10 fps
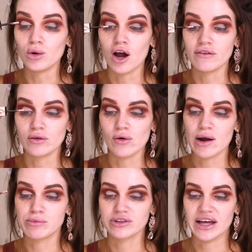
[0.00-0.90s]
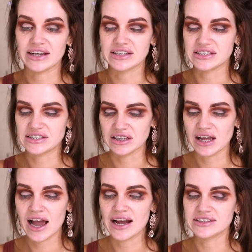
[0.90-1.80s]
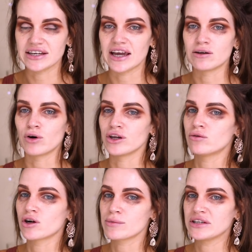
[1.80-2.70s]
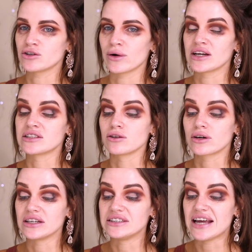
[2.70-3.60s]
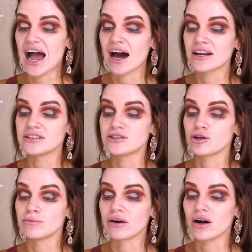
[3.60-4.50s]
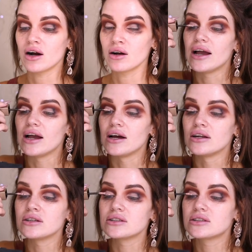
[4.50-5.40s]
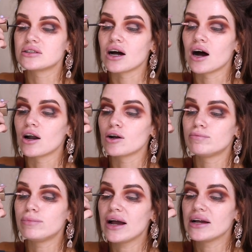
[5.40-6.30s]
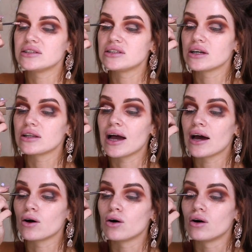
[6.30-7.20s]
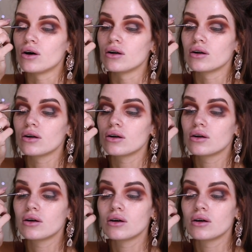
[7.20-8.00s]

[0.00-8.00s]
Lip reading: all over where I put that concealer. And again, what you wanna be doing is looking down into your mirror and start painting that on.